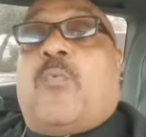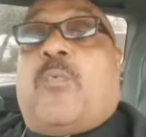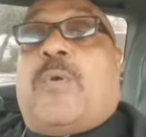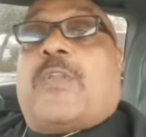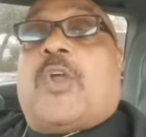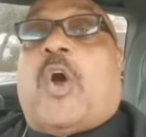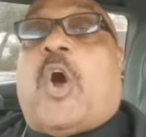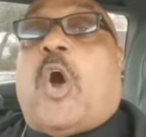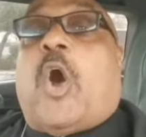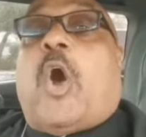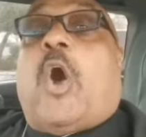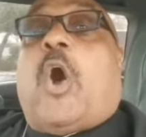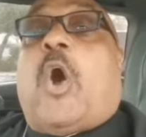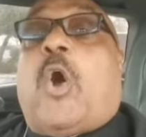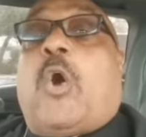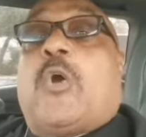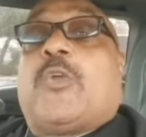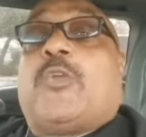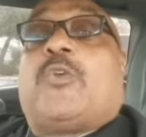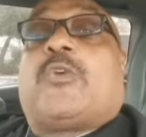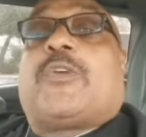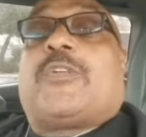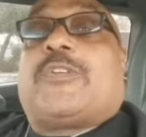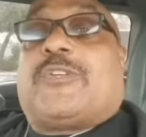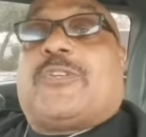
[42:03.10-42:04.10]
When all
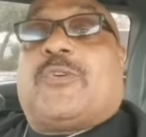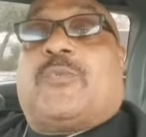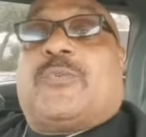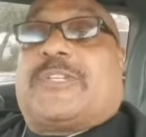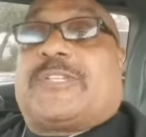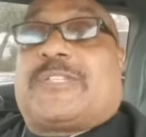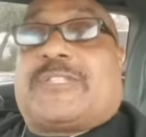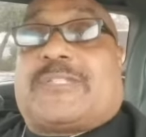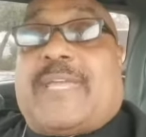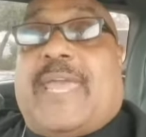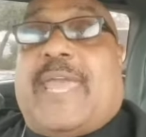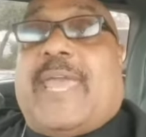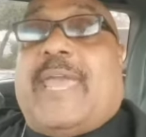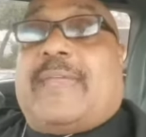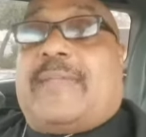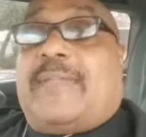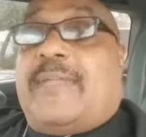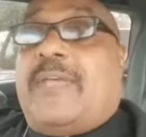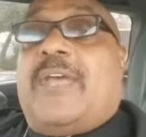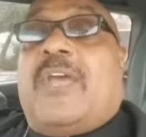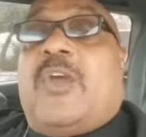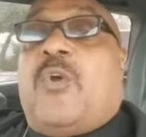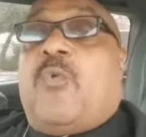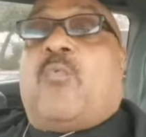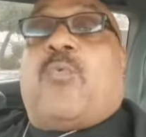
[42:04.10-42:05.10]
you can do is
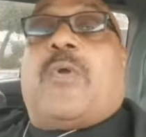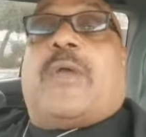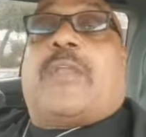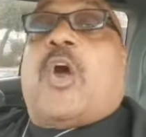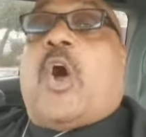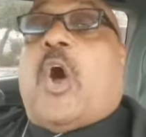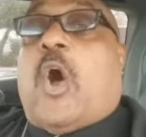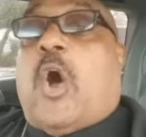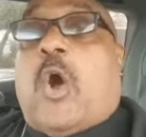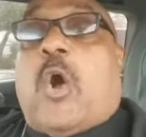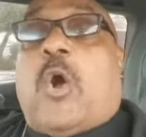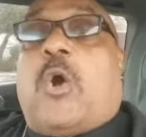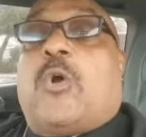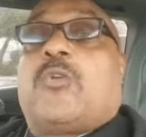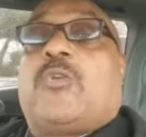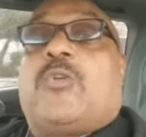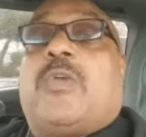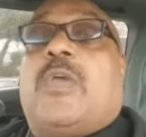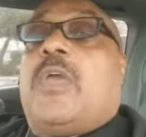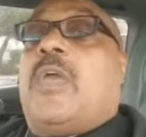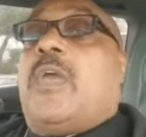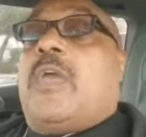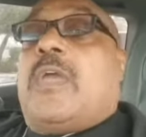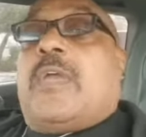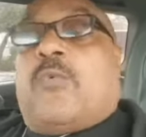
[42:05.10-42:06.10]
stand. When all
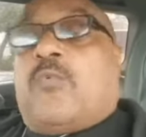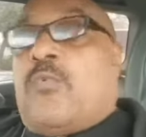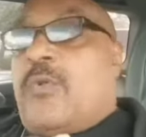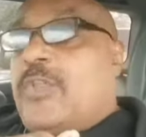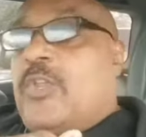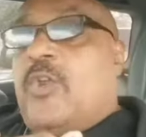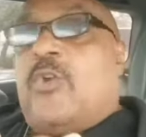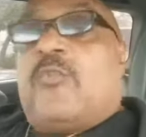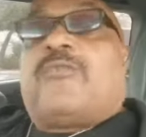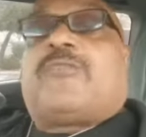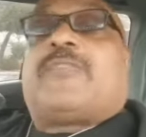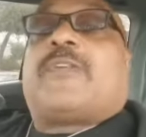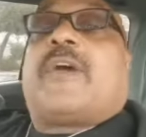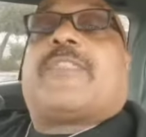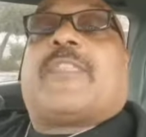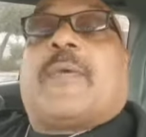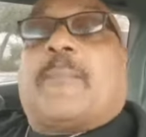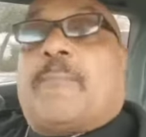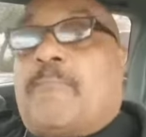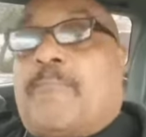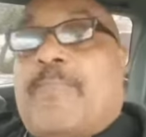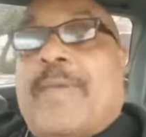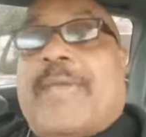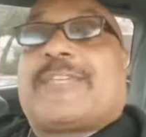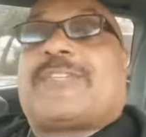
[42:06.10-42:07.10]
you when you've done the
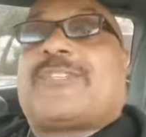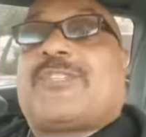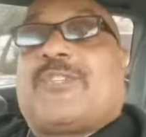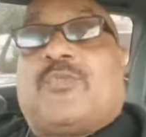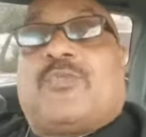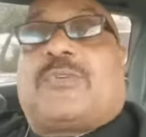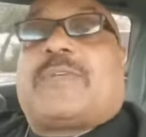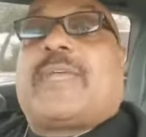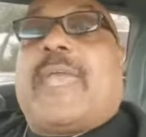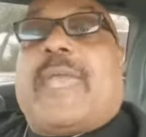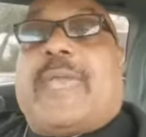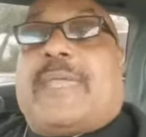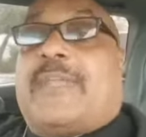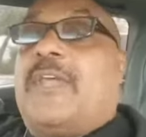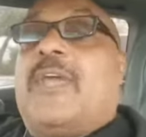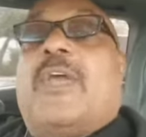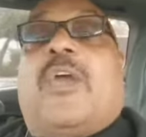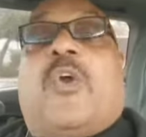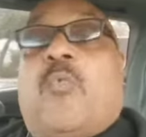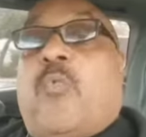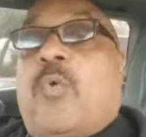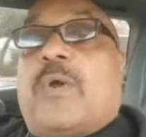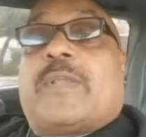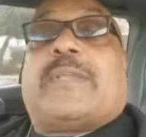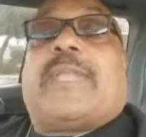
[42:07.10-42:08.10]
best you can,
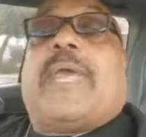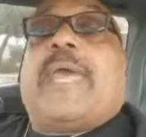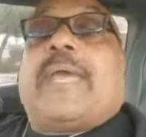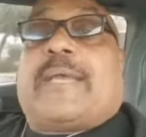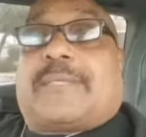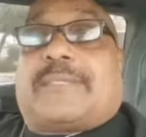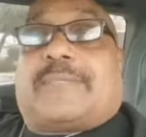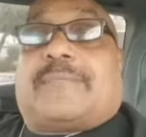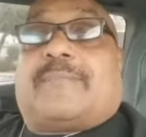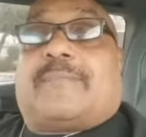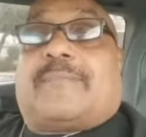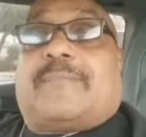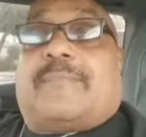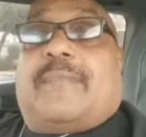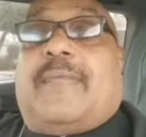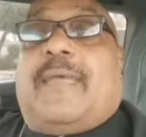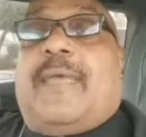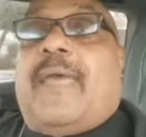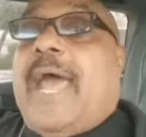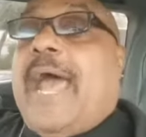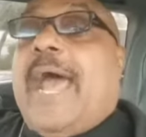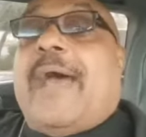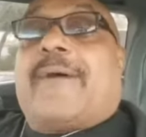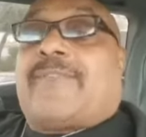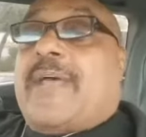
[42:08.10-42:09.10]
what next?
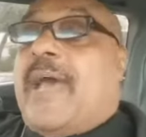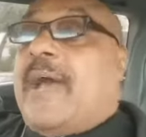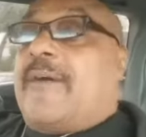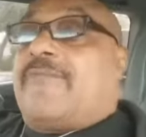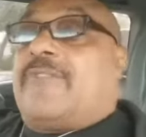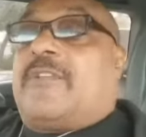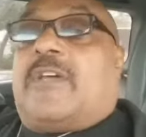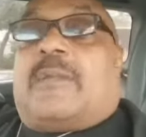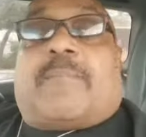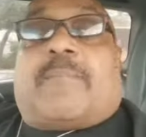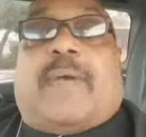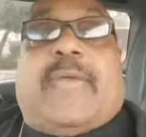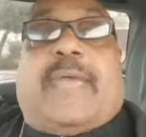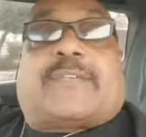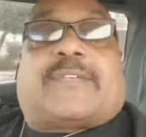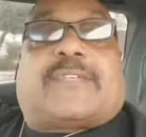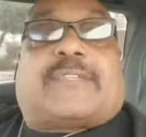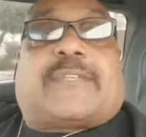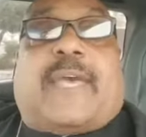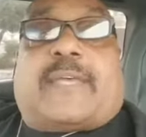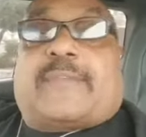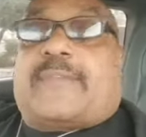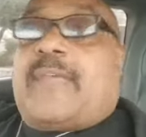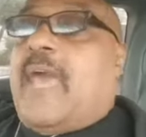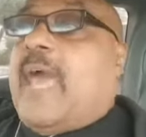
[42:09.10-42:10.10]
I've, I've done my
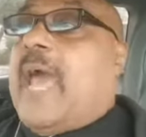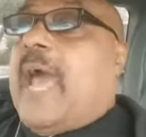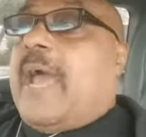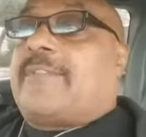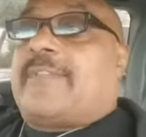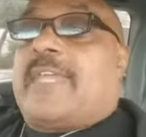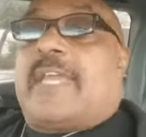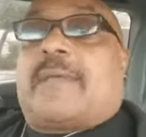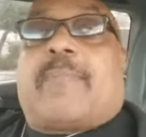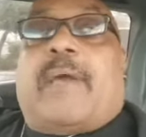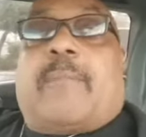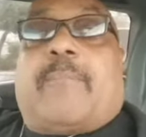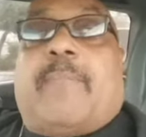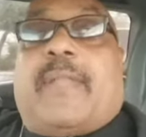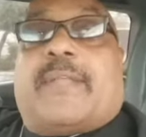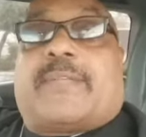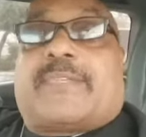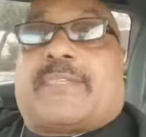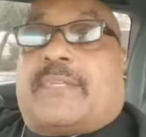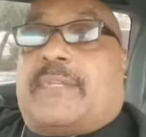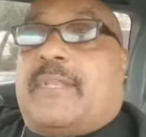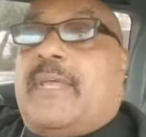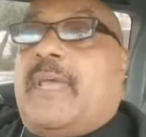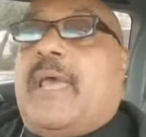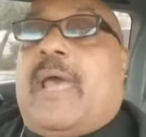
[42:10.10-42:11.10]
exercise. I take my
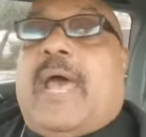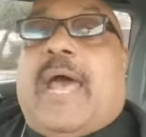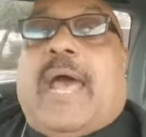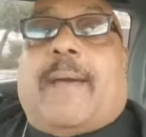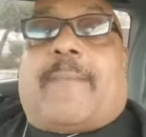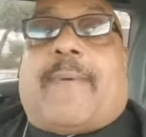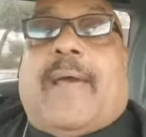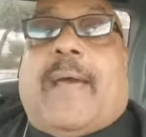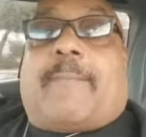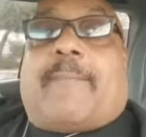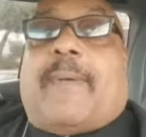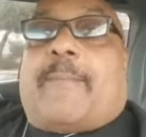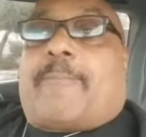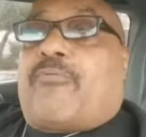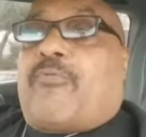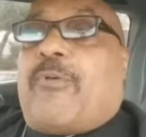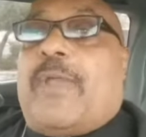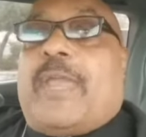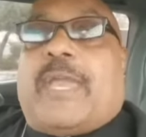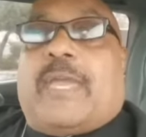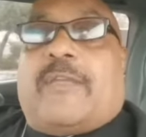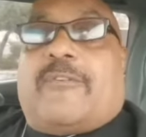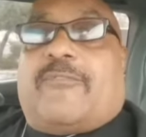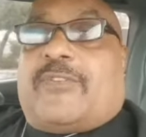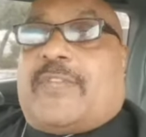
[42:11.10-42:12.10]
medicine. I'm, I'm
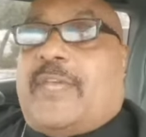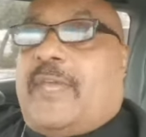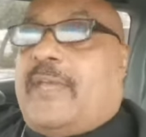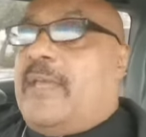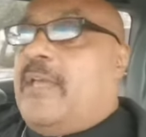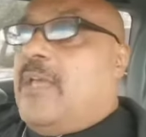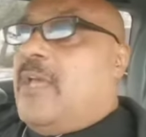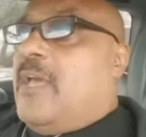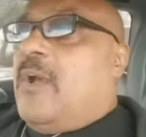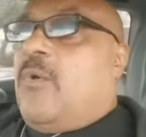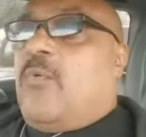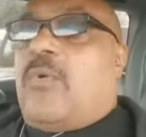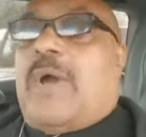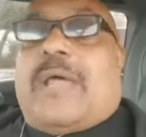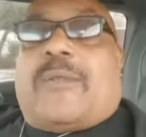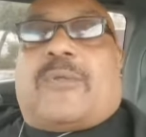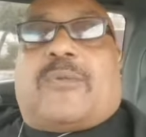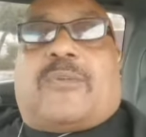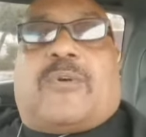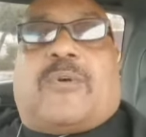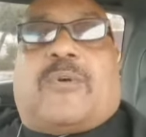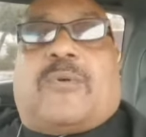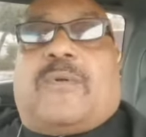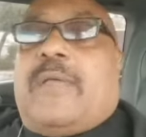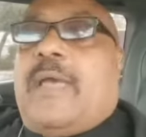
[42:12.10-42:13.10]
praying every day. I
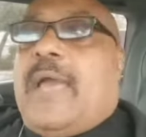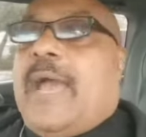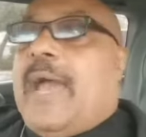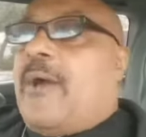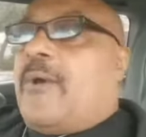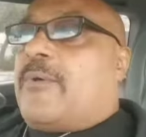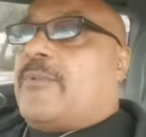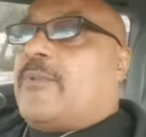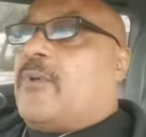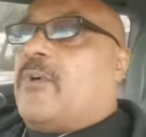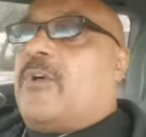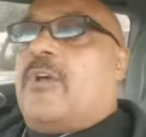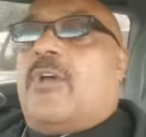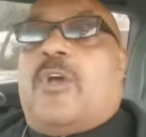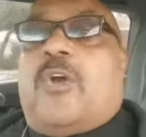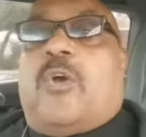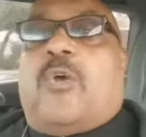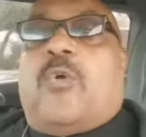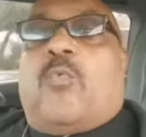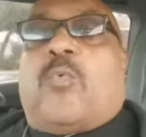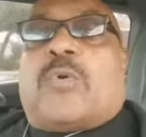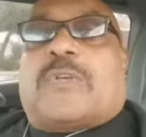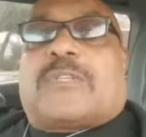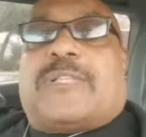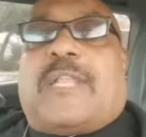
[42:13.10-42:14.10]
don't know. I don't know.
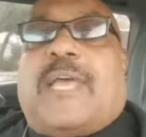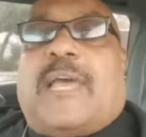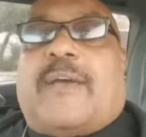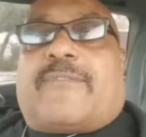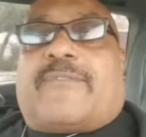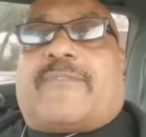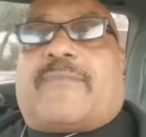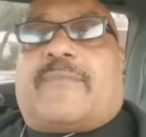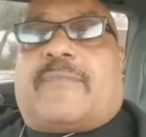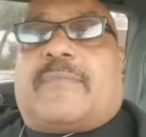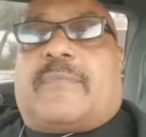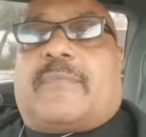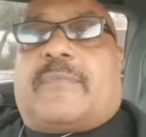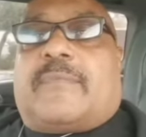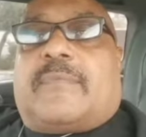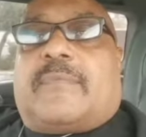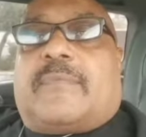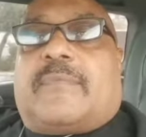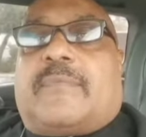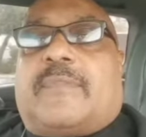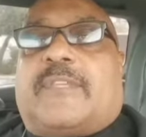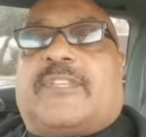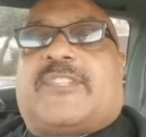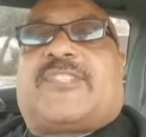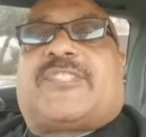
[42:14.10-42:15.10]
What's left?
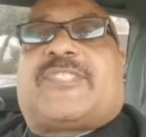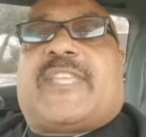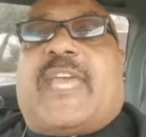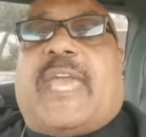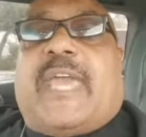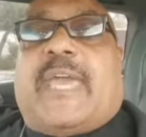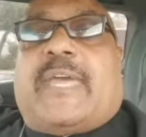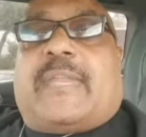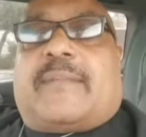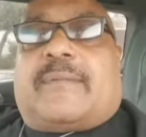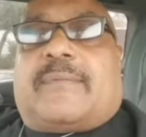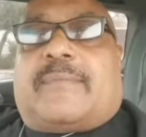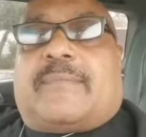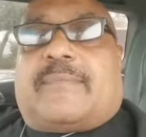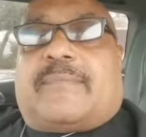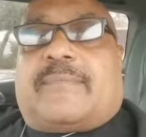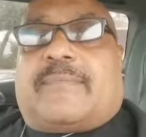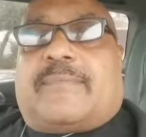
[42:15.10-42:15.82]
Stand.